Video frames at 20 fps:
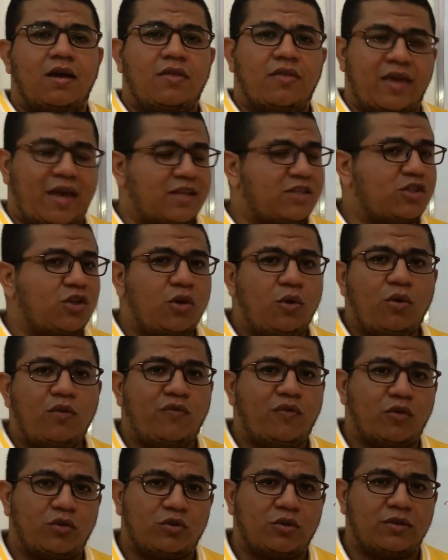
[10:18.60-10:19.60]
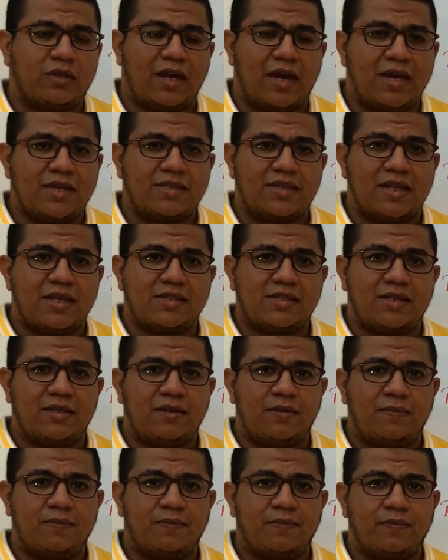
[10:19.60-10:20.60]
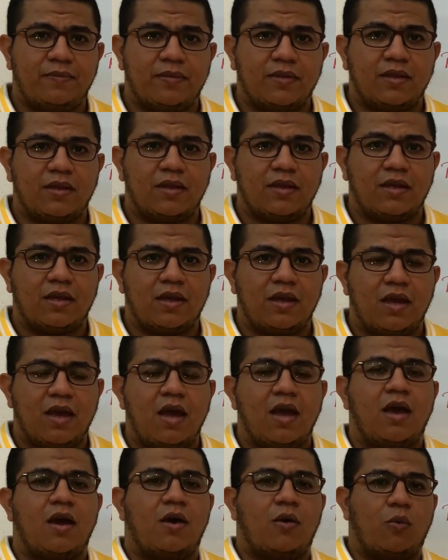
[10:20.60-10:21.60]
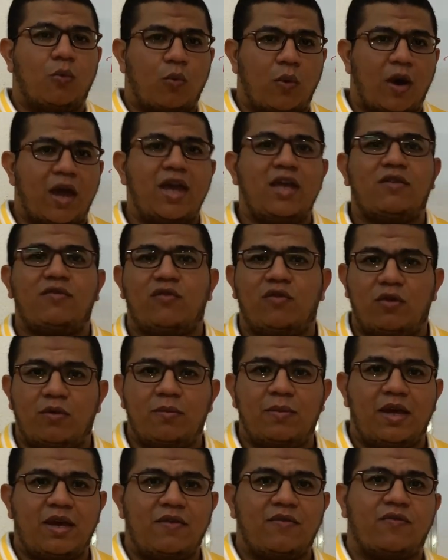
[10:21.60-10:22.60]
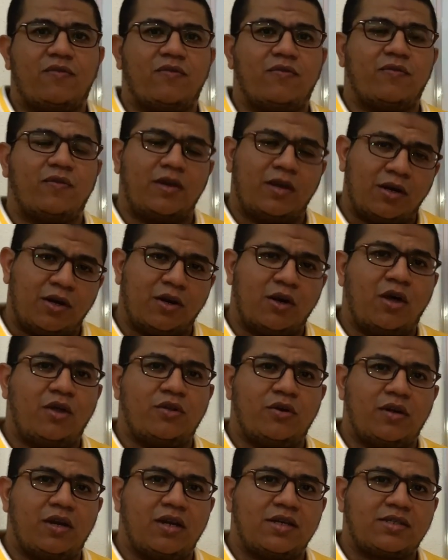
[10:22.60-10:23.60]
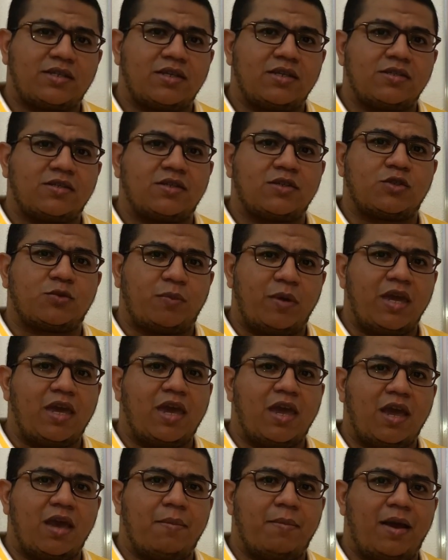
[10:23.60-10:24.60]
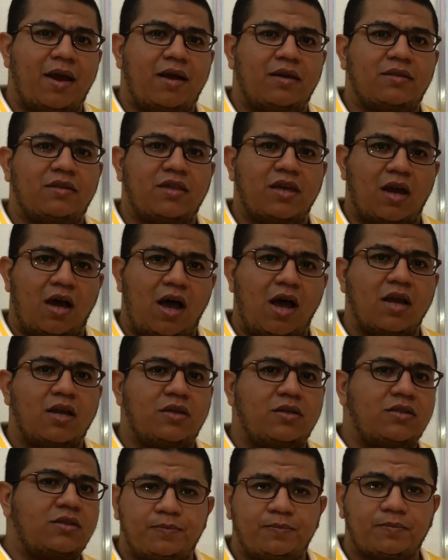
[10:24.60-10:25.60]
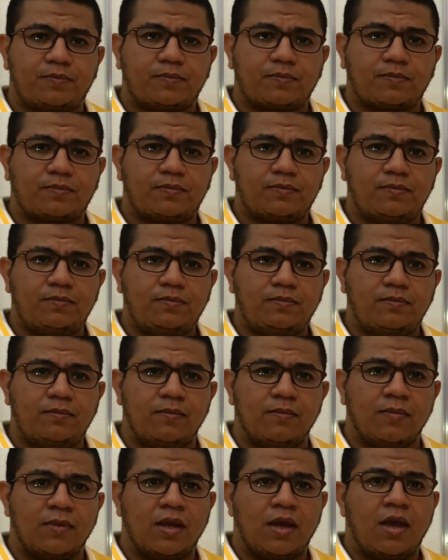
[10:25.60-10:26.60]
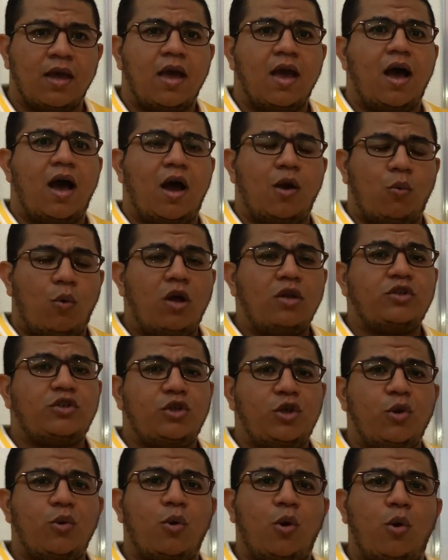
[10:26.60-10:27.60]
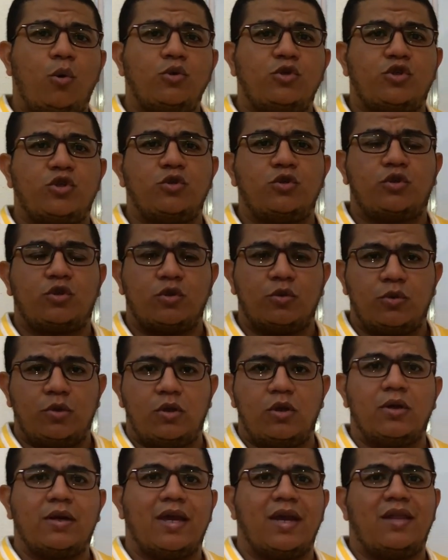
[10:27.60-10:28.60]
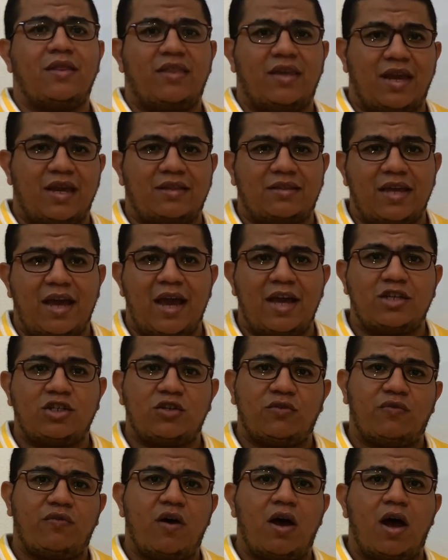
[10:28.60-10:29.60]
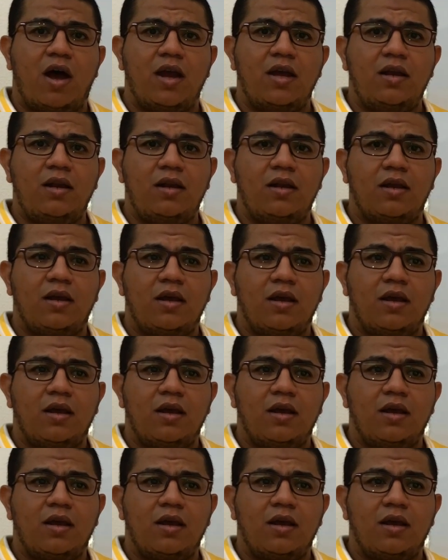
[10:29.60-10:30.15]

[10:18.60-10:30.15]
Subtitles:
That's all for today's lesson. Wait for me in another lesson speaking about the IELTS. I want you also to look in the attached file